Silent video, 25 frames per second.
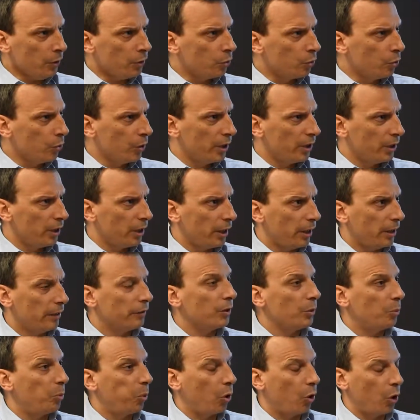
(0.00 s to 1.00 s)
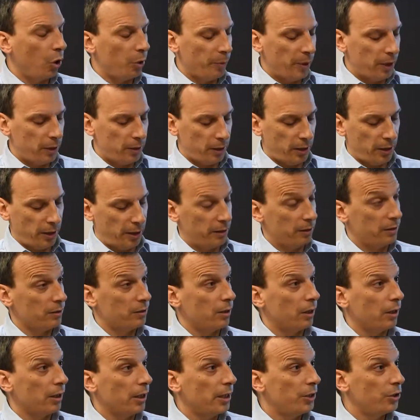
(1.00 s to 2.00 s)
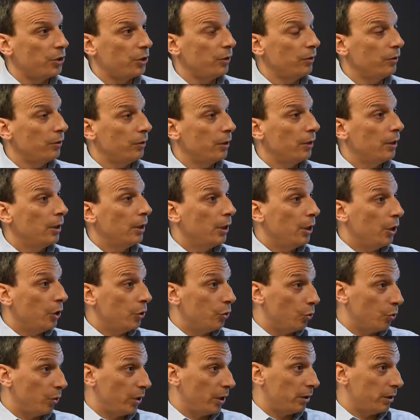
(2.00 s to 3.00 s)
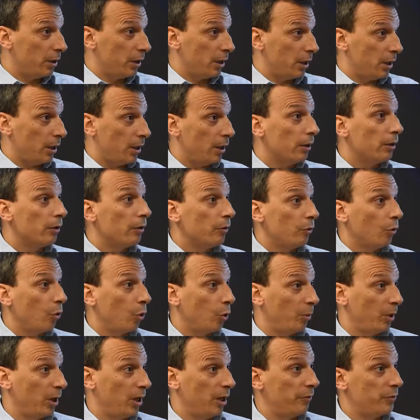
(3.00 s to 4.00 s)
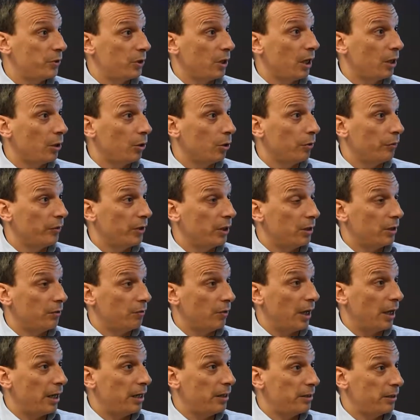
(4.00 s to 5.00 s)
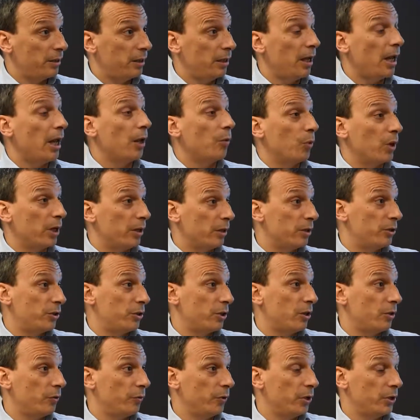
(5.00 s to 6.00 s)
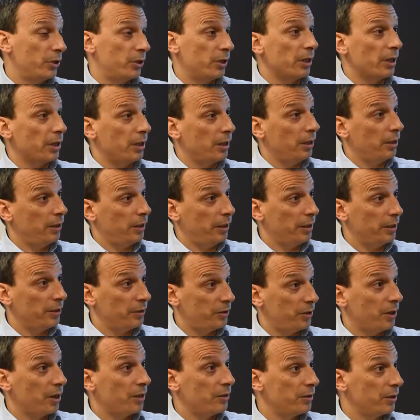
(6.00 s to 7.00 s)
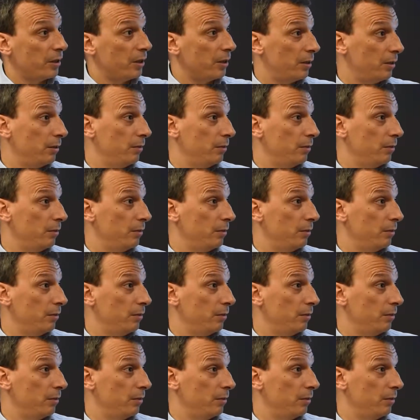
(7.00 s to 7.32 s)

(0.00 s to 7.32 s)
during the deployment and installation, during the normal life cycle of the device, and when the service is sunset.